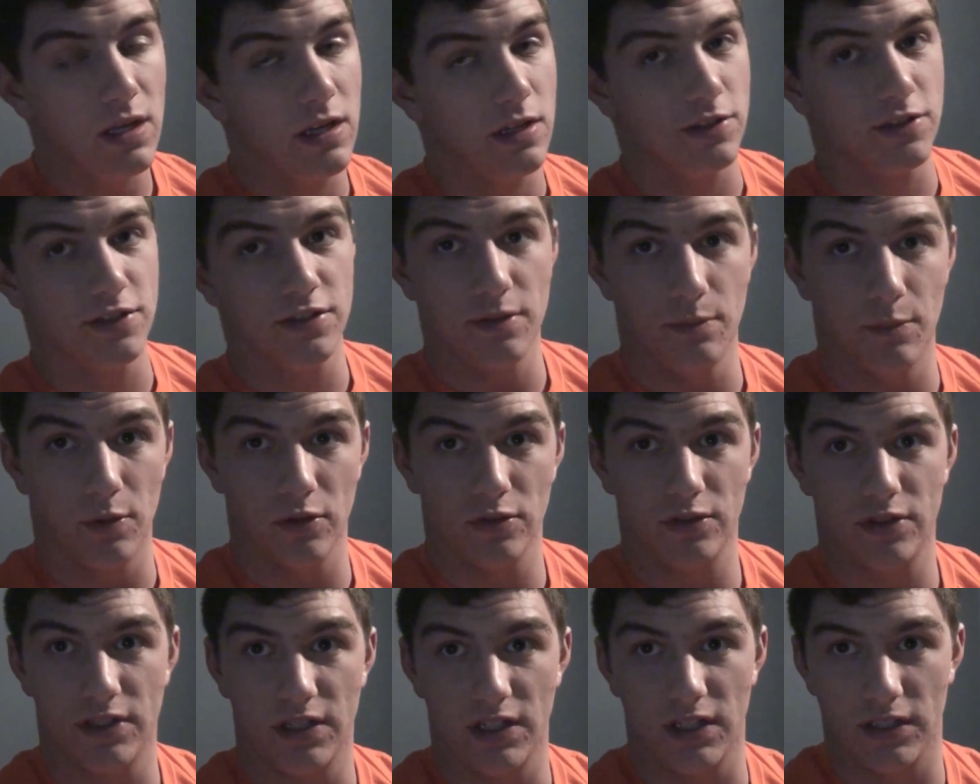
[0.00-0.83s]
It's the
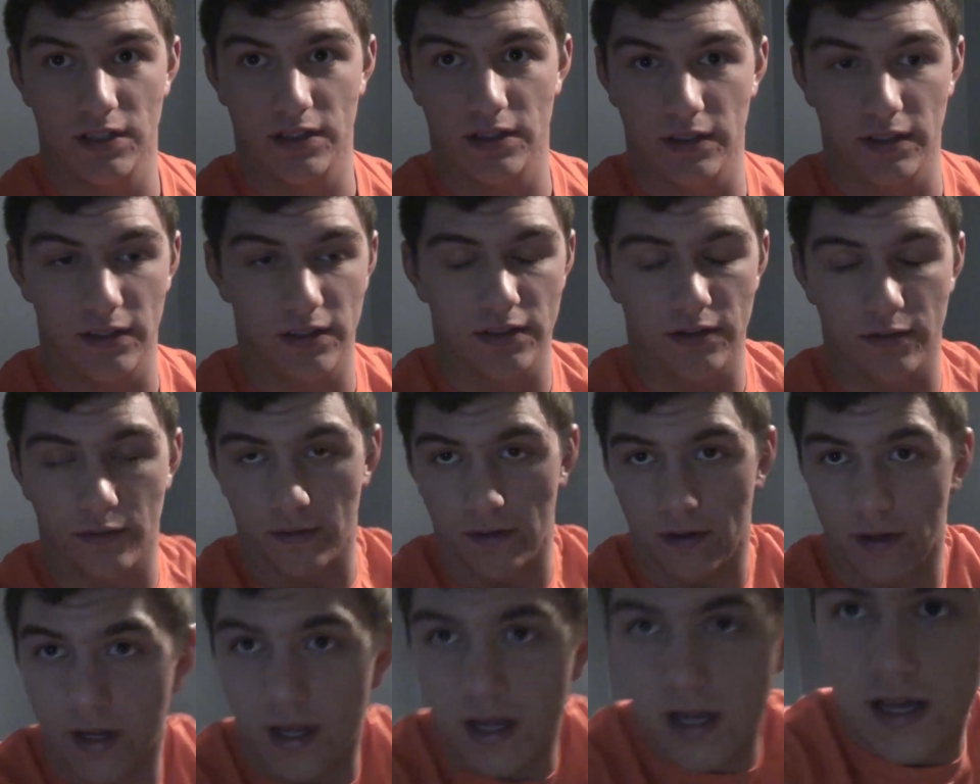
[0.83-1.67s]
most easily
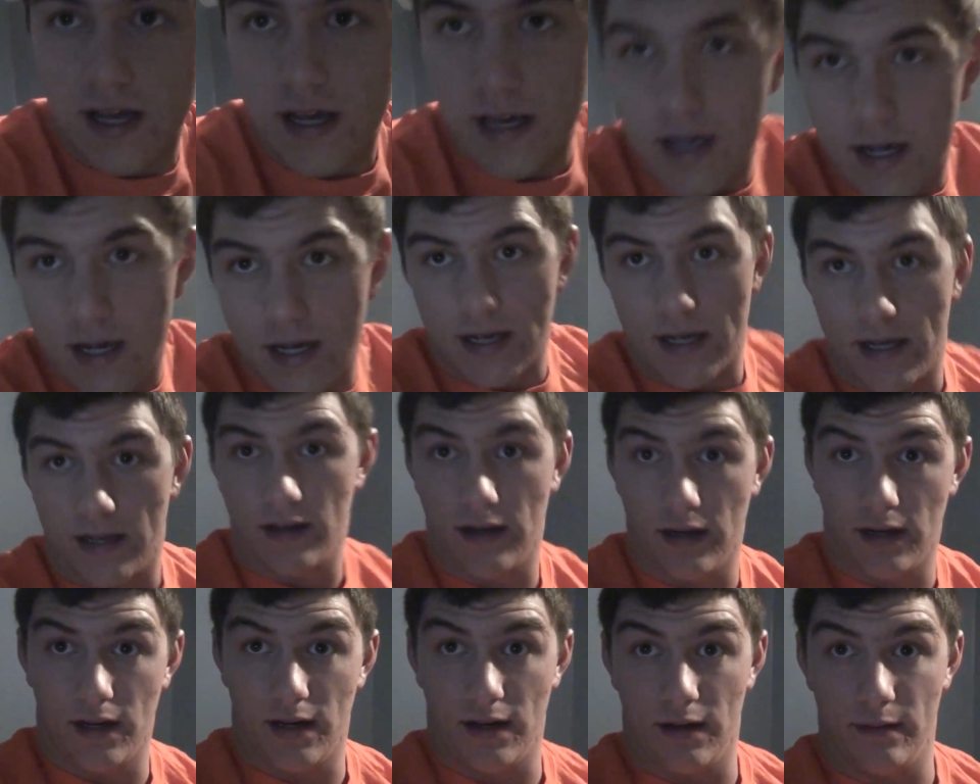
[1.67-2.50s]
stored
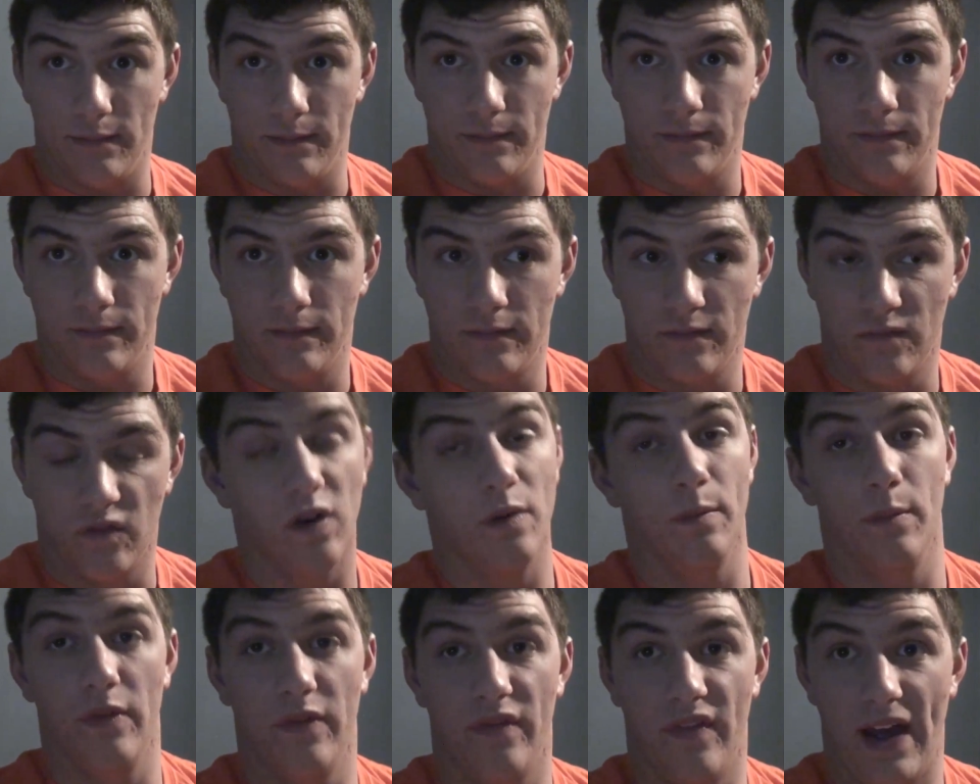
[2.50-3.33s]
um,
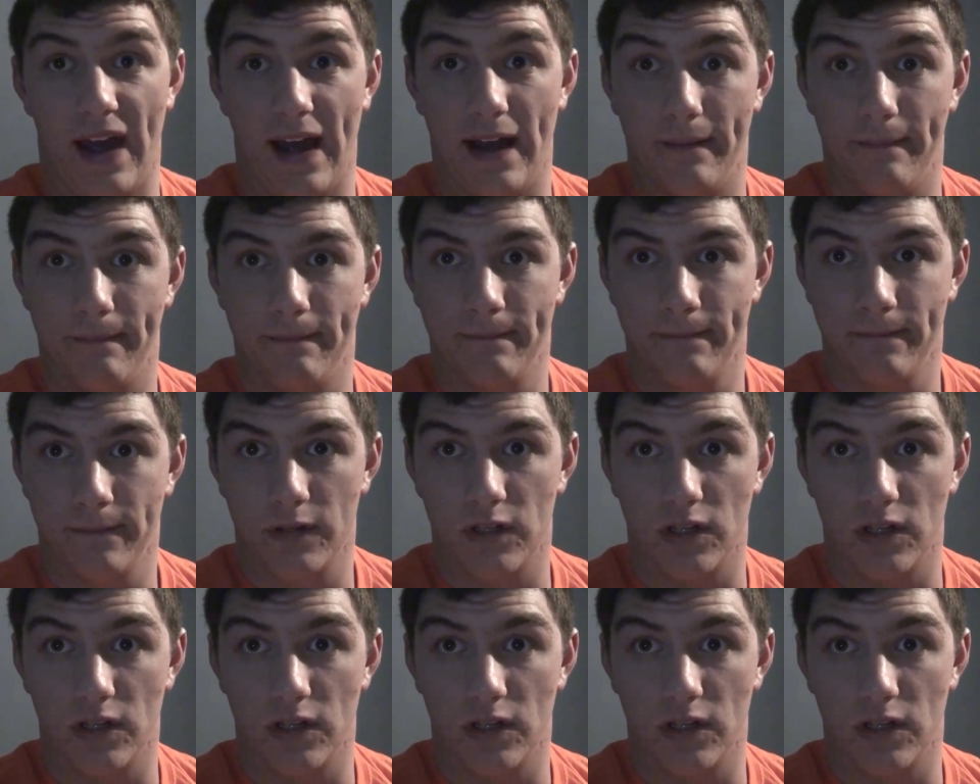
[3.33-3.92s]
form of fat.